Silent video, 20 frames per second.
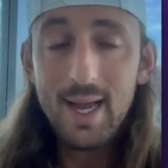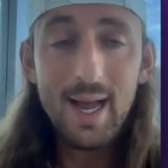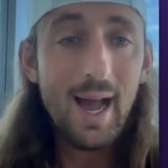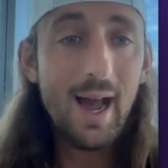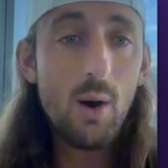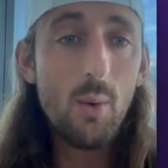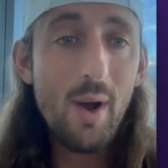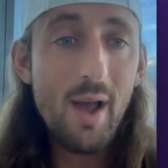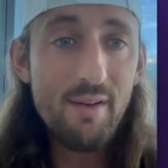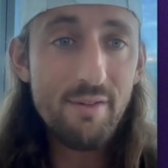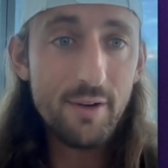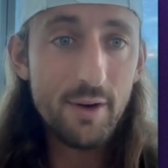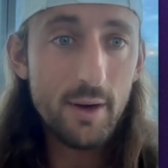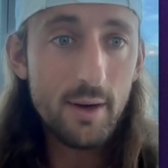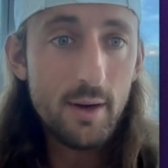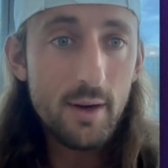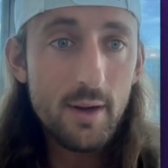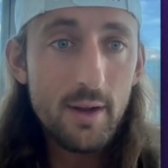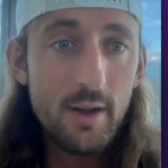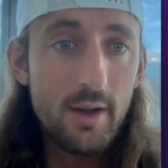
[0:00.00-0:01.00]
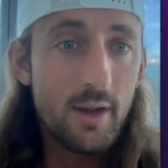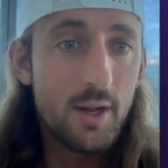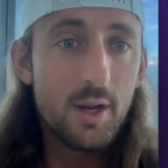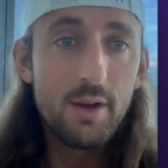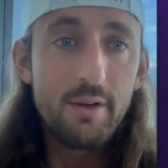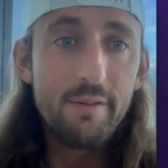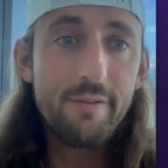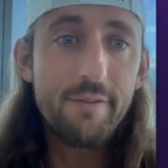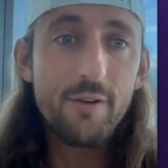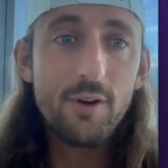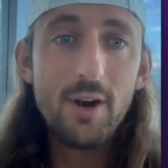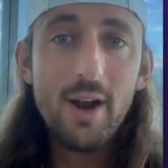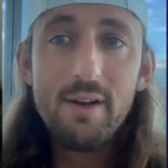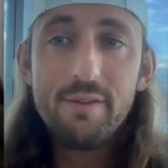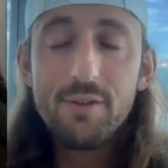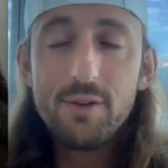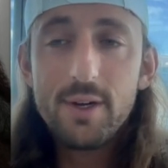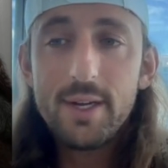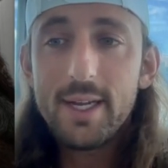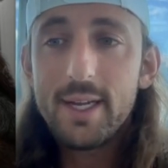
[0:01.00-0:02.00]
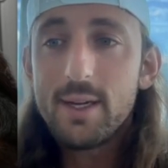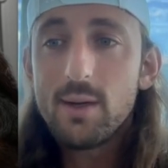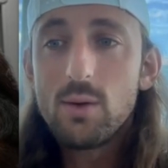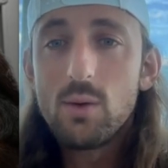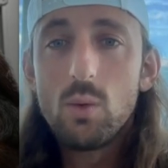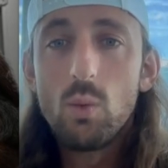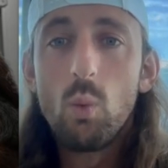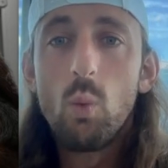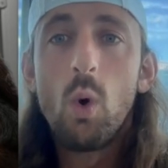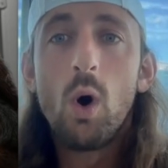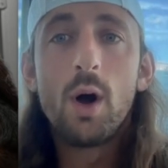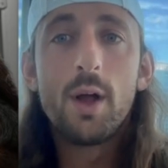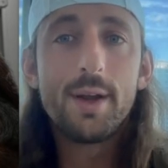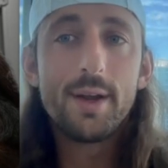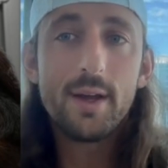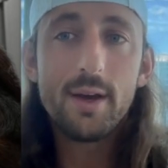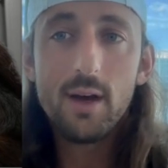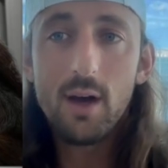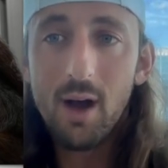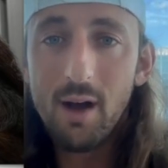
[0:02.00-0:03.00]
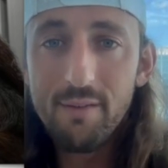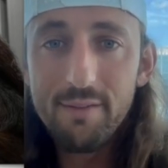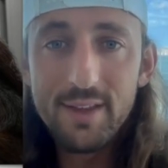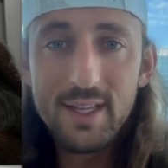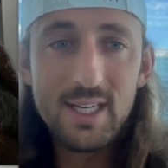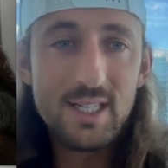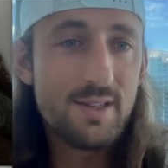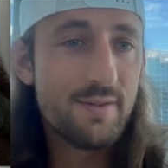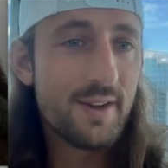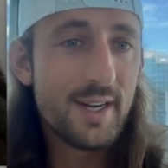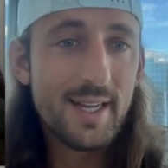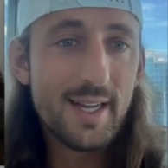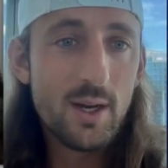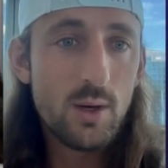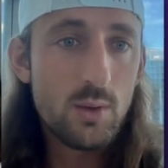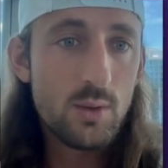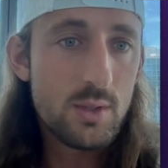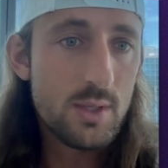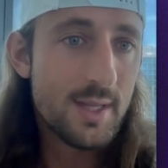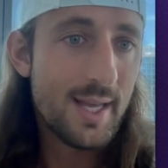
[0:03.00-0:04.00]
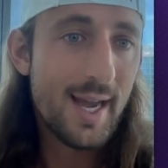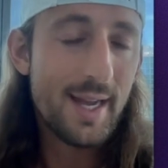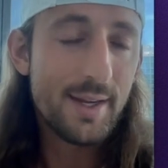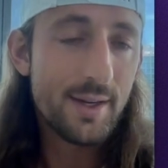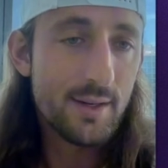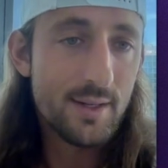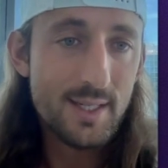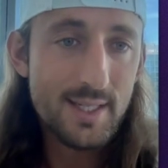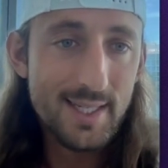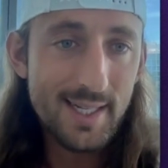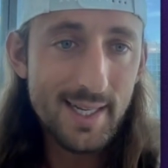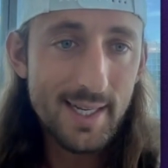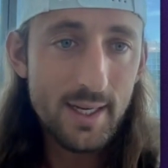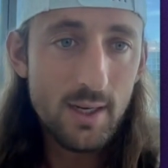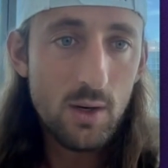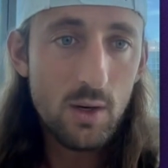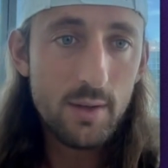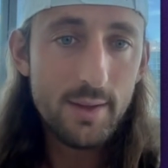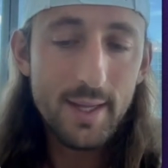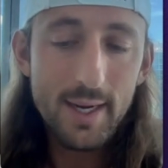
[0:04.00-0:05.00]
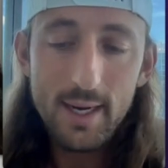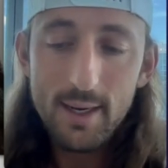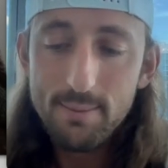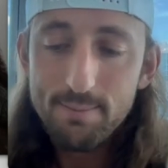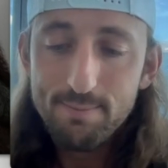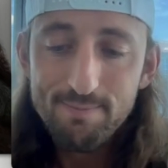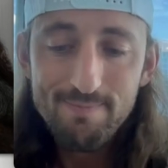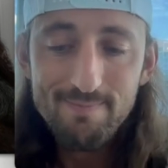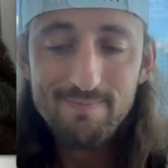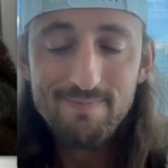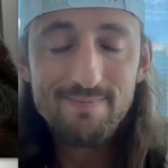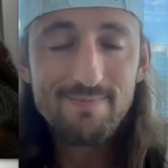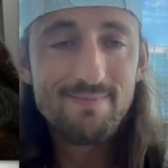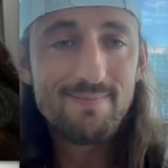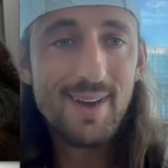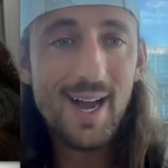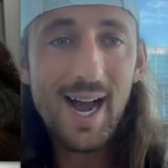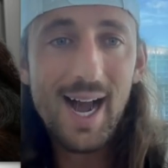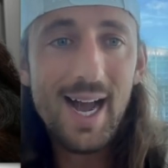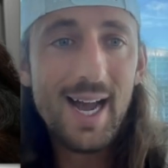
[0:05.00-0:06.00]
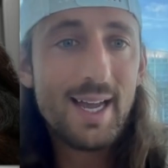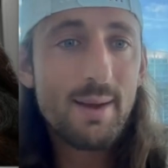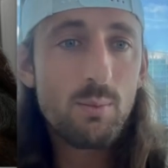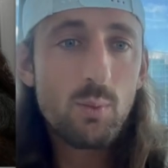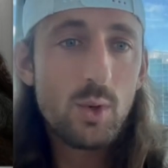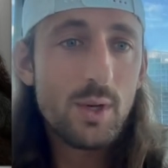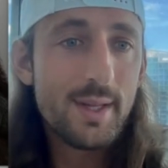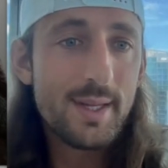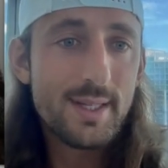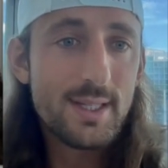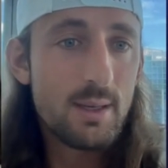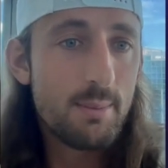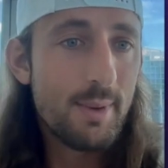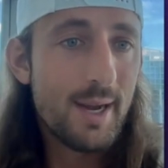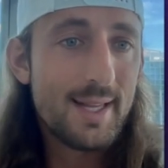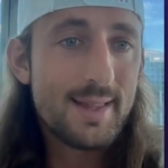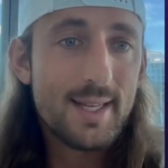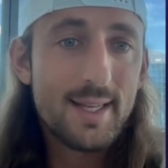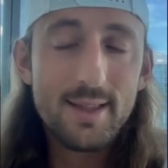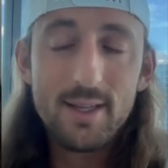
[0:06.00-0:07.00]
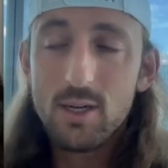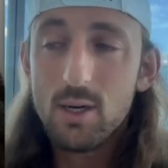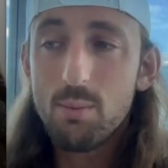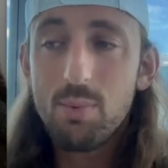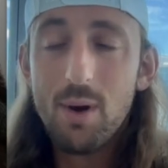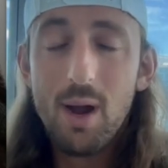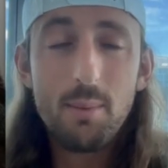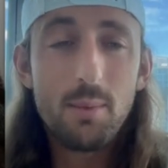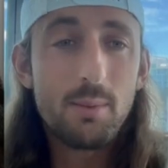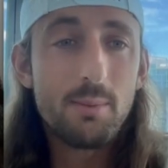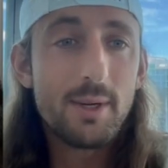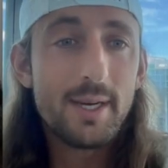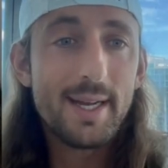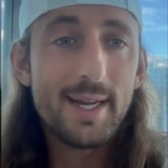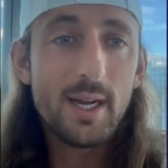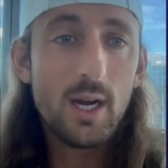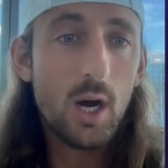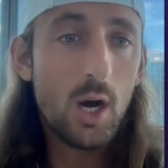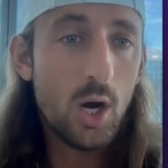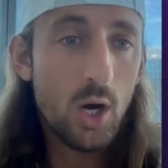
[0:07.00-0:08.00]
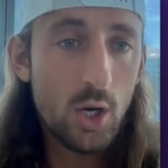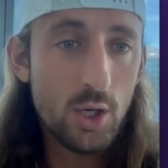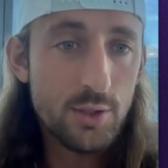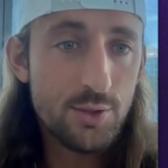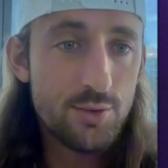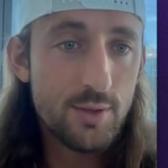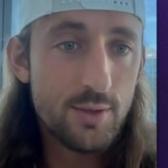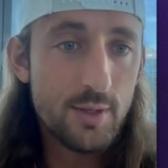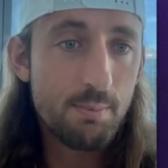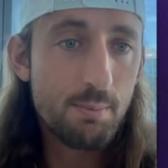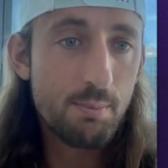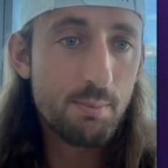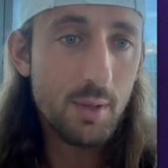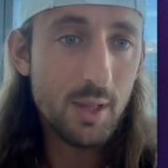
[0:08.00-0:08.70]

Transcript: However, for every one of these videos that you're seeing on there, I'm willing to bet that there are probably 100